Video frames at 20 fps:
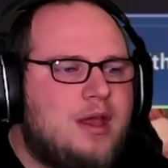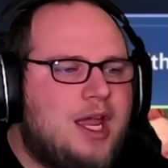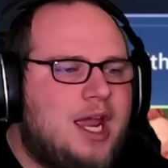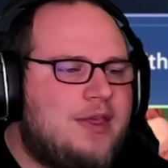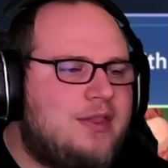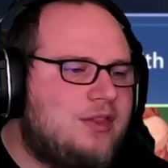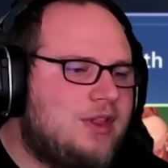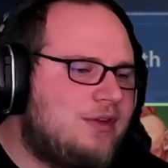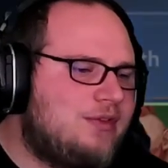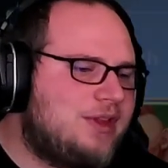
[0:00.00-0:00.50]

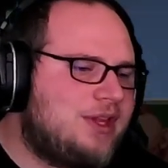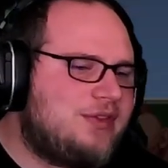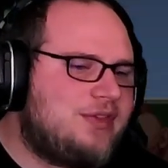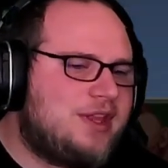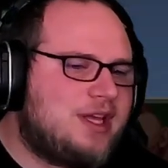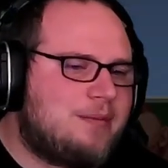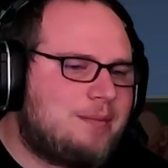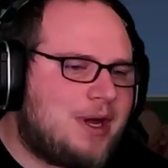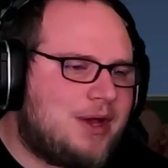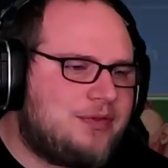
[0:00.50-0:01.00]
And the lovely
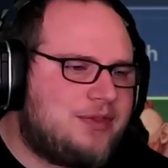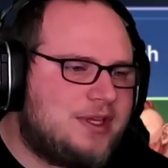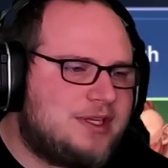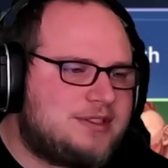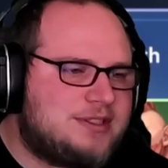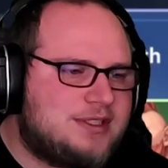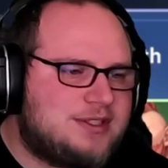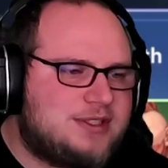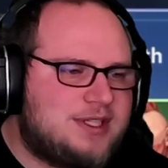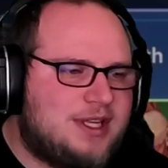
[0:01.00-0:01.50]
thing about
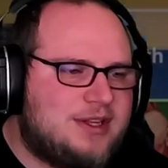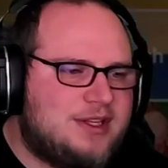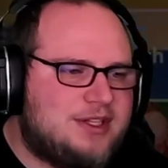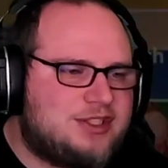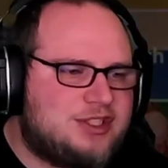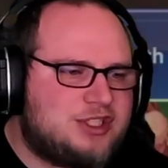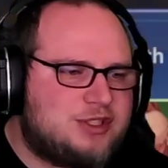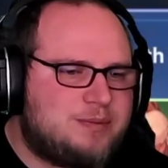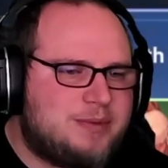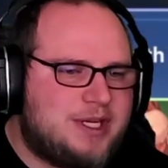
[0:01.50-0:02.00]
this is then this
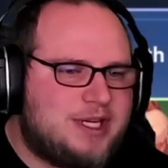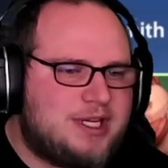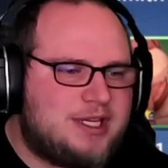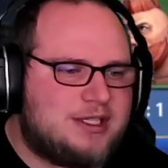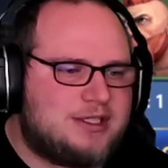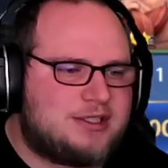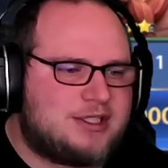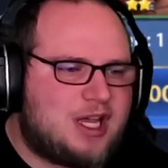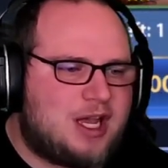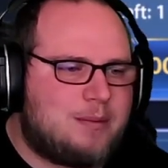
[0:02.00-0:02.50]
just
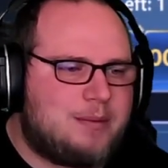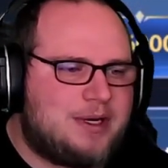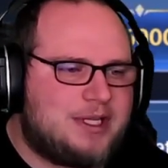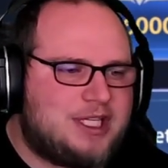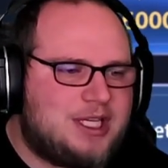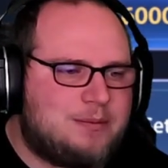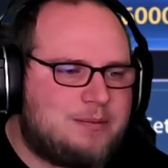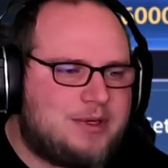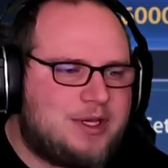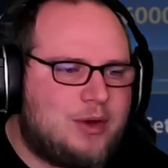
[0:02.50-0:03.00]
means I'm going to
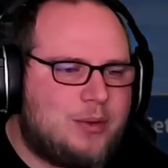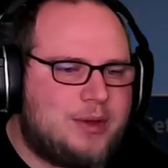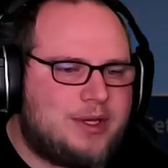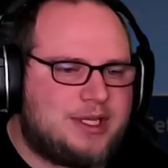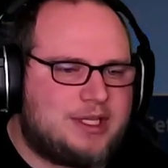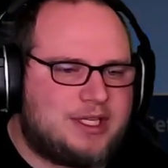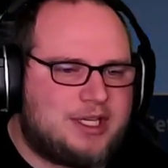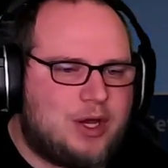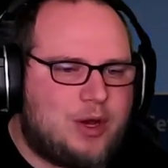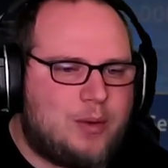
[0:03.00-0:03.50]
keep going
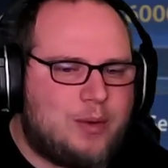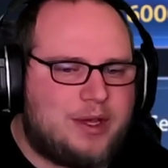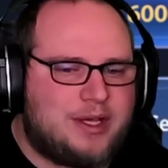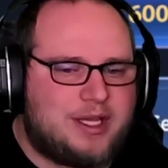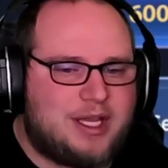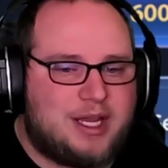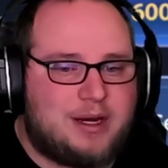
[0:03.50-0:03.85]
and going,